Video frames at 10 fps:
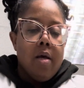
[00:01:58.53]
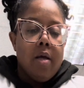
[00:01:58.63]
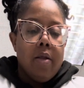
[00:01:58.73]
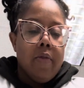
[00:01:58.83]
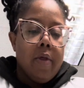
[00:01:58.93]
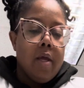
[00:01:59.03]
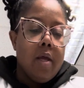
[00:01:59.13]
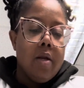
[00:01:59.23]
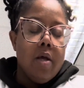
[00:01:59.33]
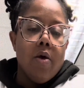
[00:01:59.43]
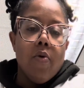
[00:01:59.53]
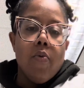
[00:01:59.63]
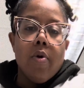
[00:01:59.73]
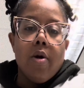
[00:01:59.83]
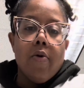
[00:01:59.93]
and then
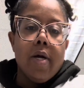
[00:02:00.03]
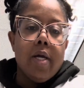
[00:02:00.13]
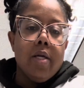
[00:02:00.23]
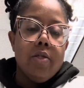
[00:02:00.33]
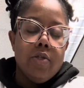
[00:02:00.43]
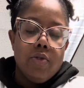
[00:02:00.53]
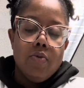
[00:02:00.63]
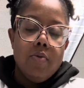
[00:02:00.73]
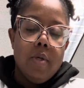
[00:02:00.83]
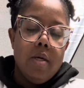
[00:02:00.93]
we're going to